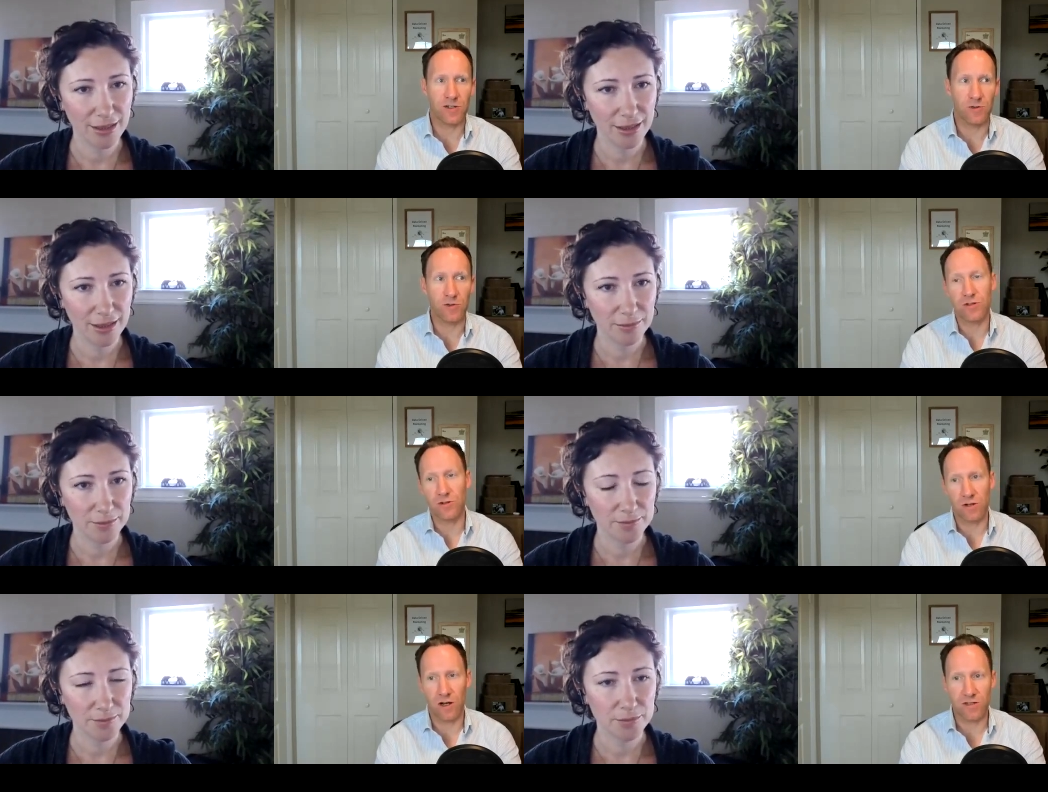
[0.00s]
Speaker 1: to or that
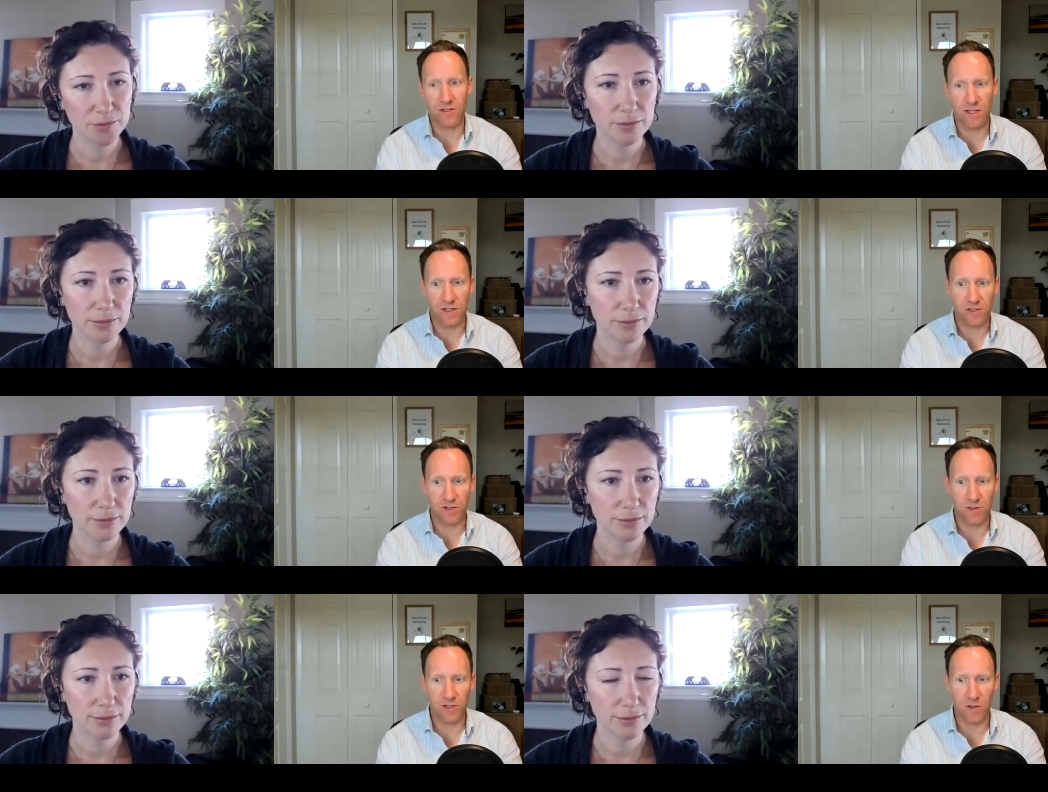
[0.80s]
your clients are selling
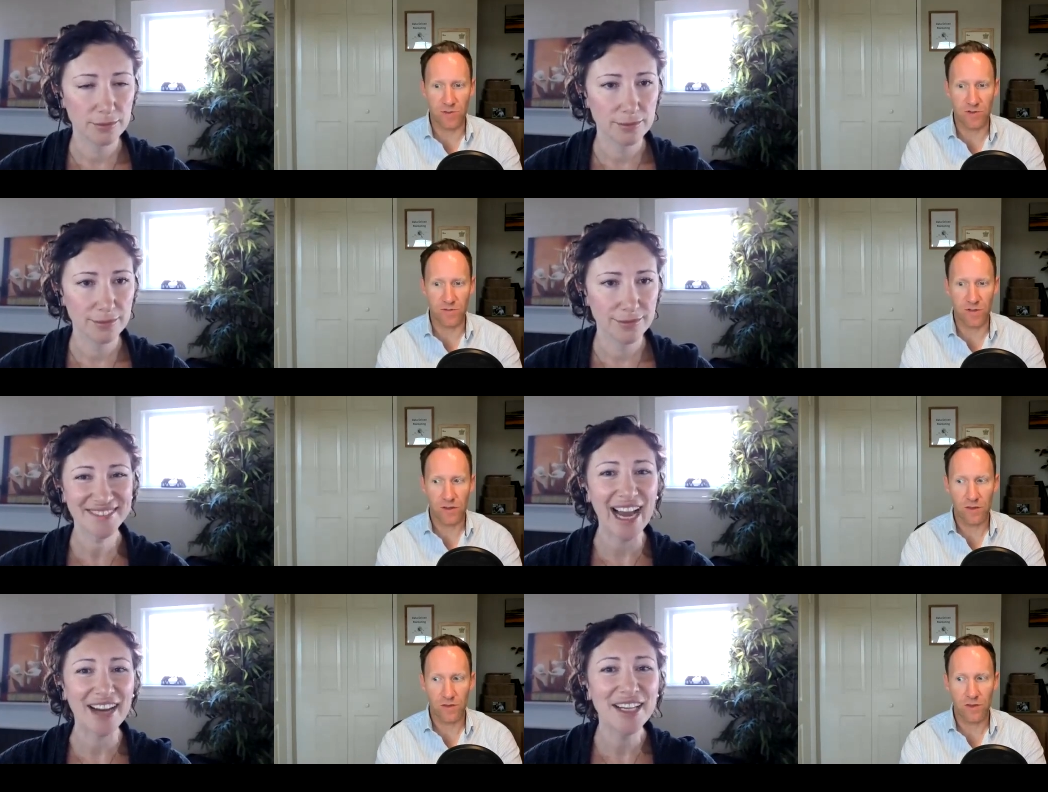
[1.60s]
to in terms of
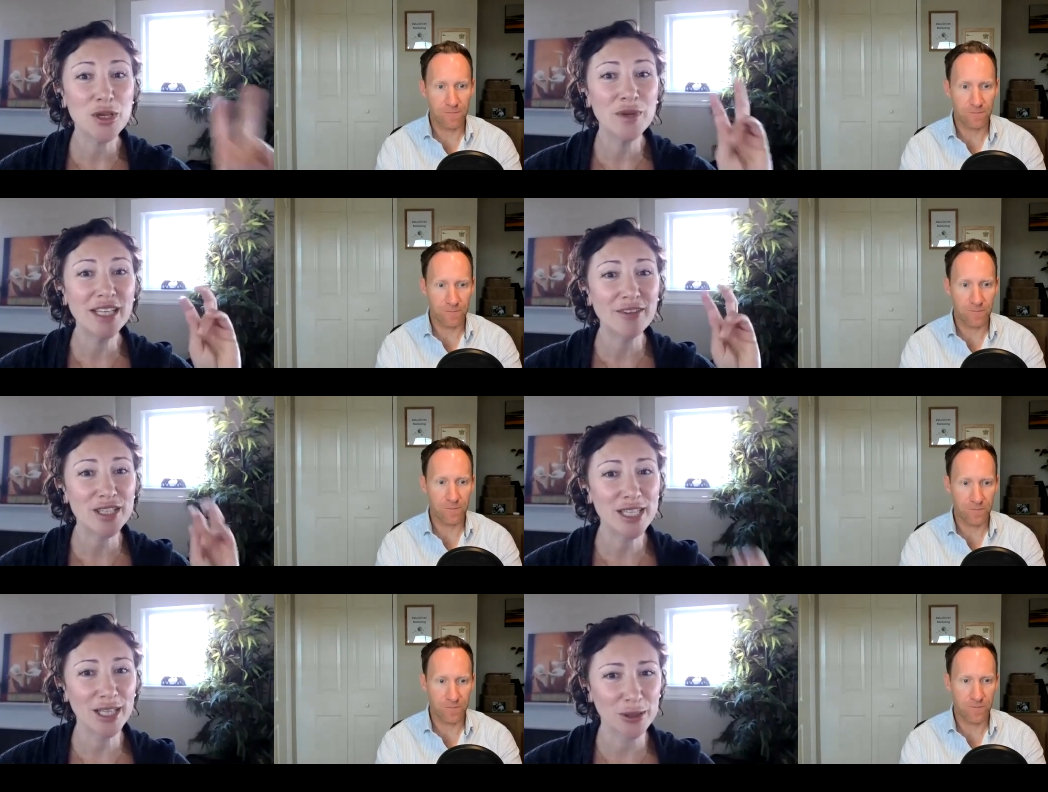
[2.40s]
Speaker 2: Yeah. So we never
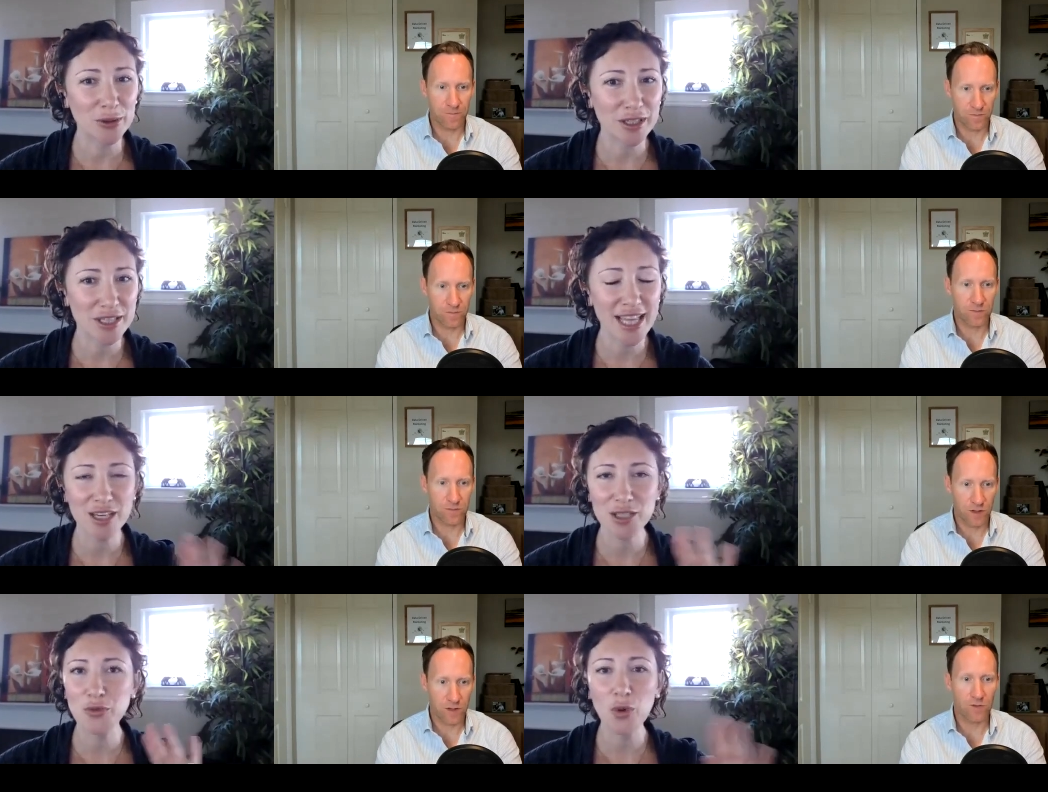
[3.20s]
sell a course.
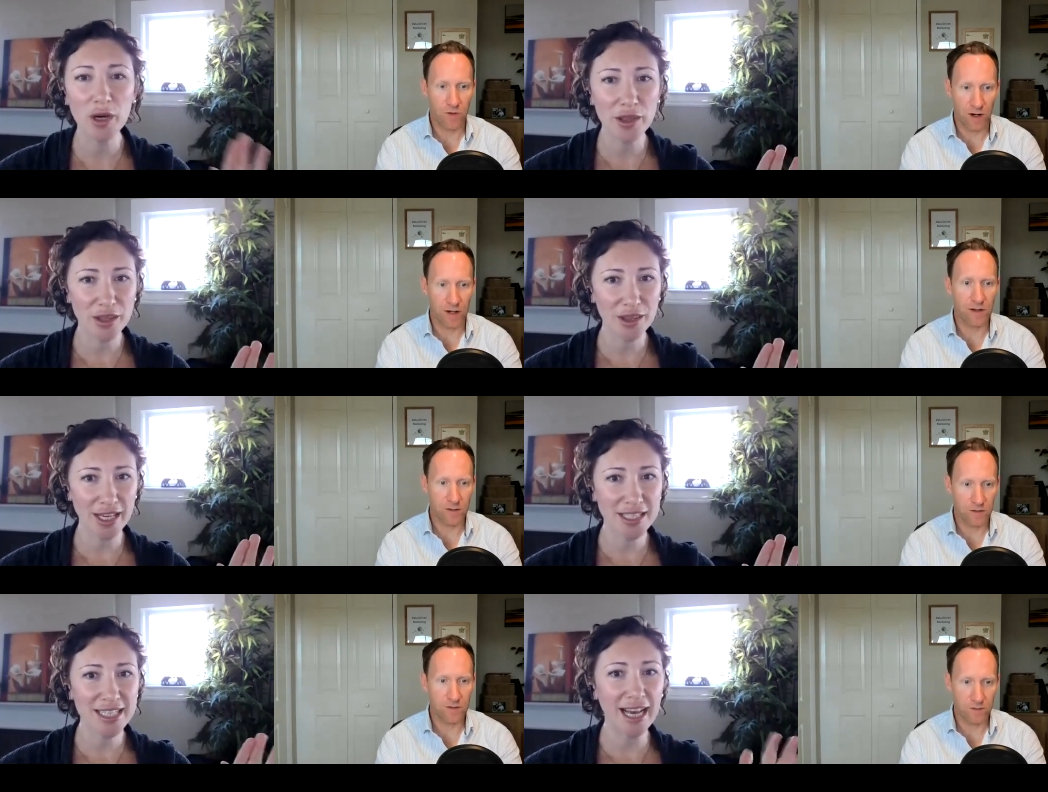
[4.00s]
That is one of right. the
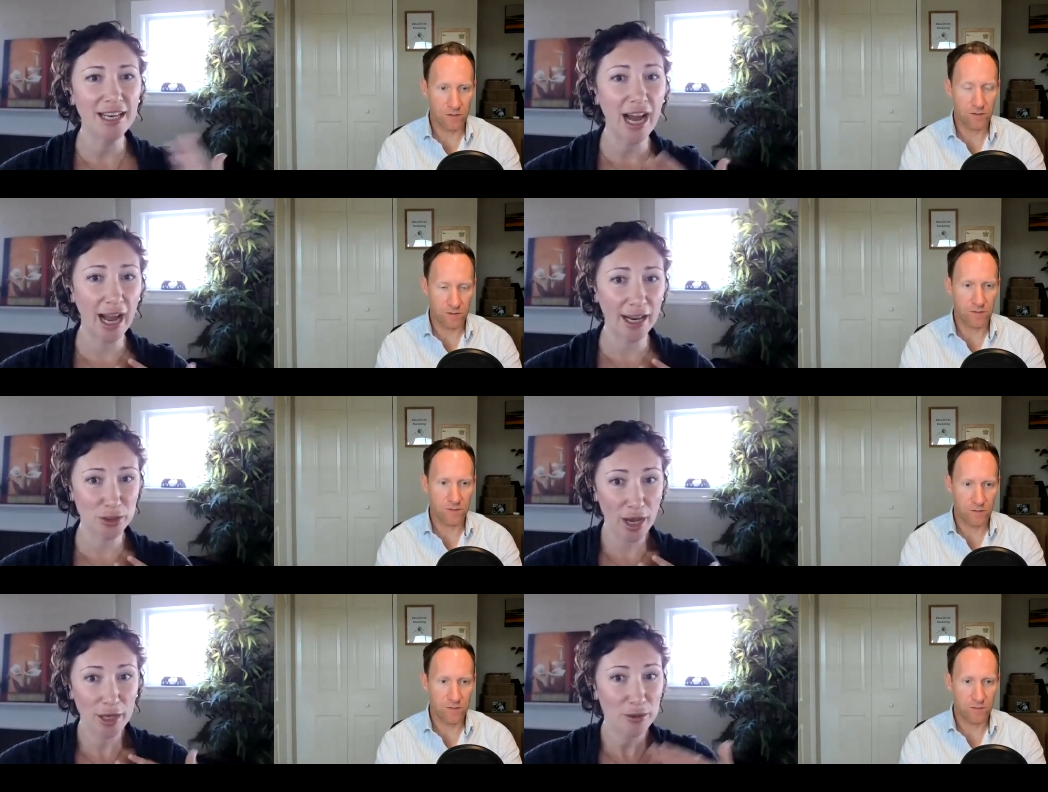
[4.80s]
things that I
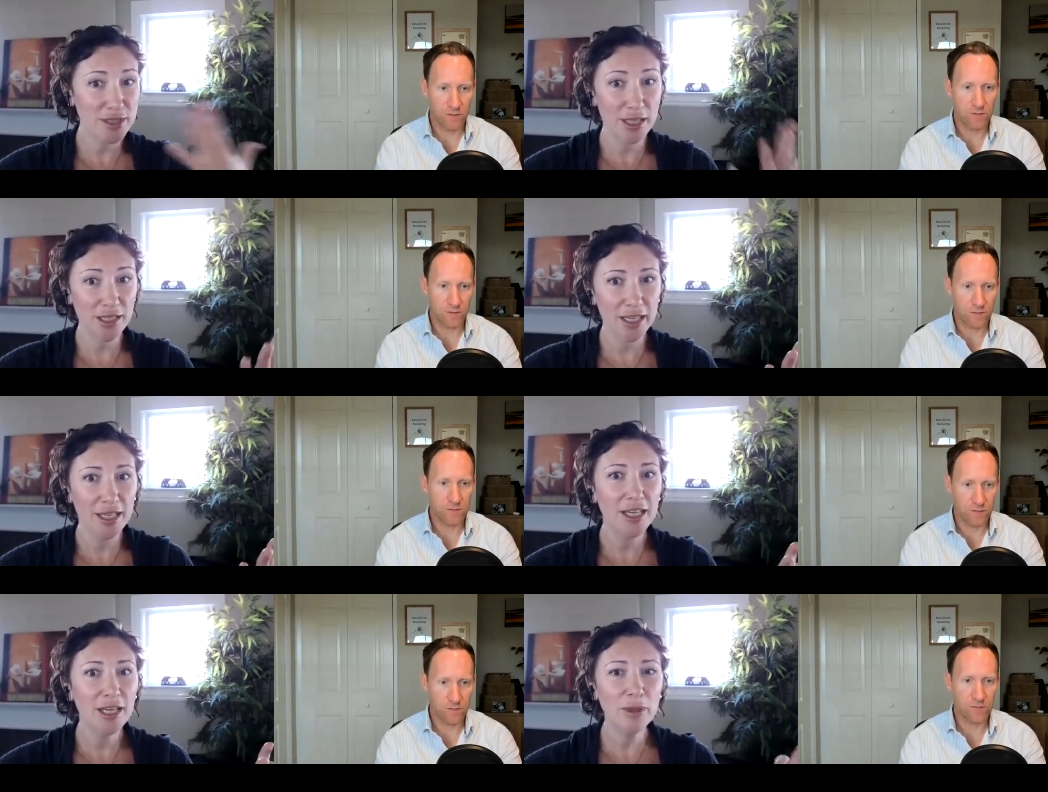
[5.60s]
I don't sell.
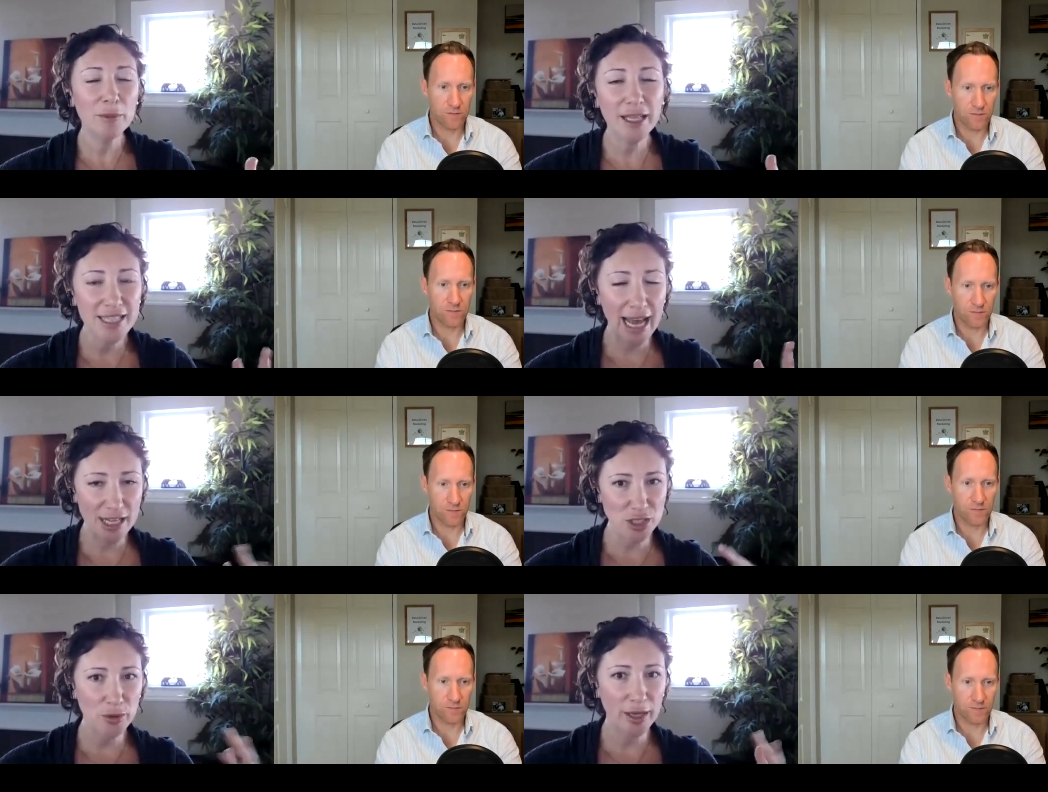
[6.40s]
Like people
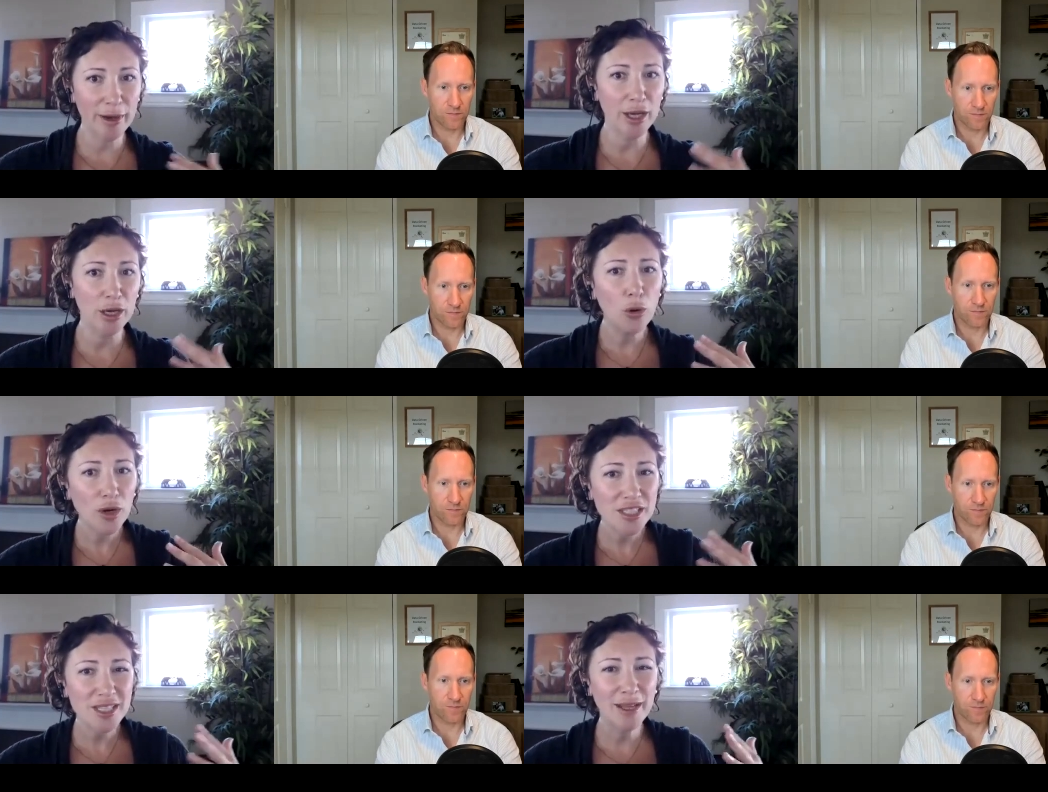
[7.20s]
ask, do I buy a
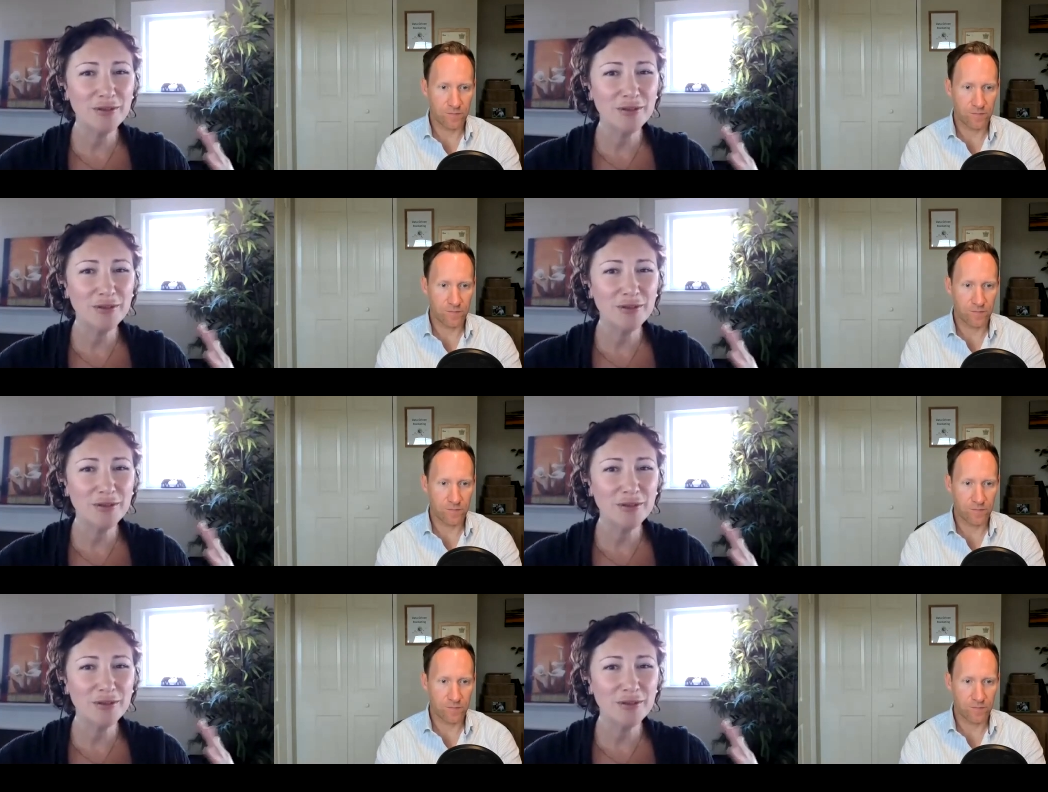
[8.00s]
course? I'm